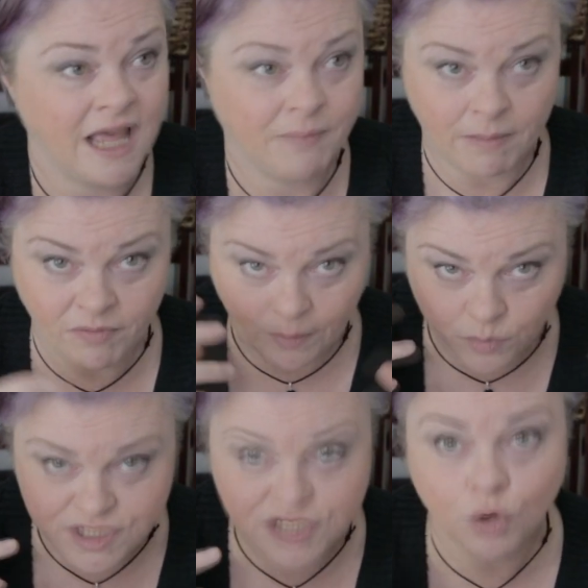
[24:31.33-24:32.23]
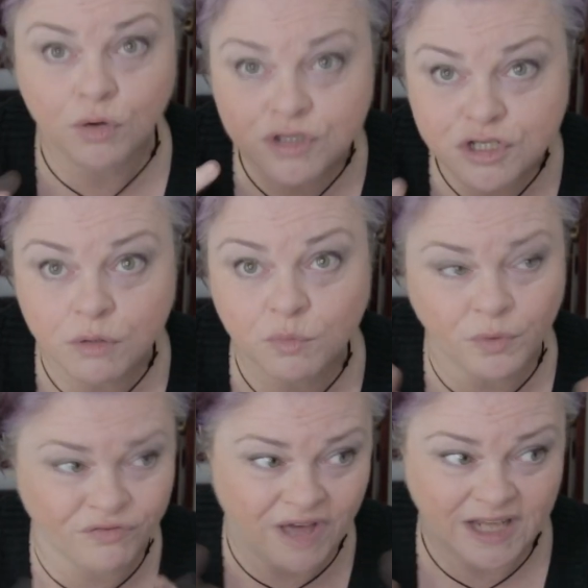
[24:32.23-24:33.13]
And maybe they were so consumed
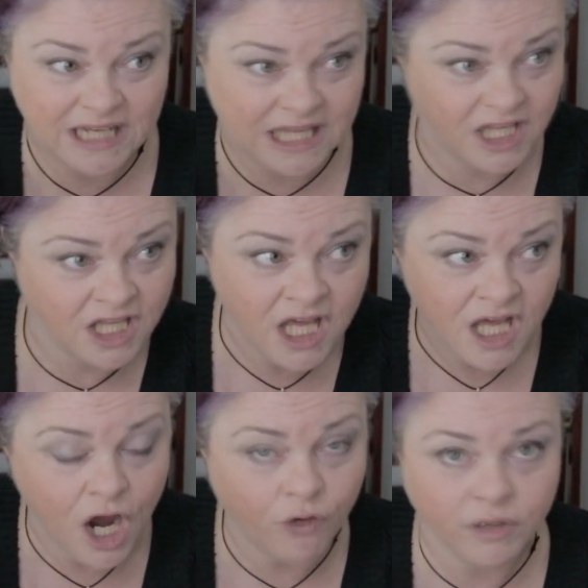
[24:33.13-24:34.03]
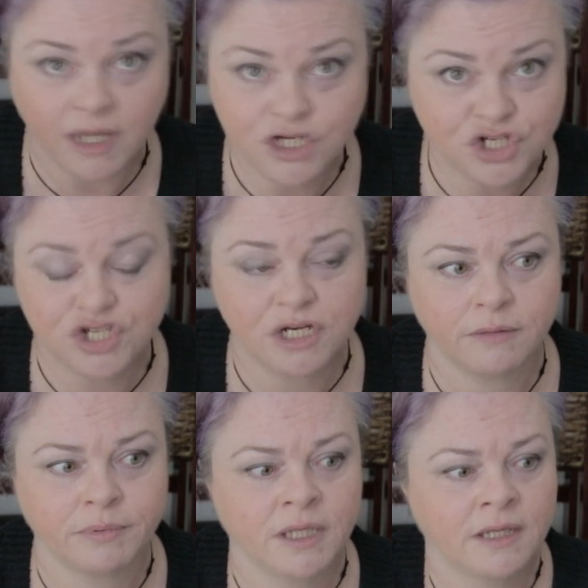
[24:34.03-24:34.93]
with finding a relationship.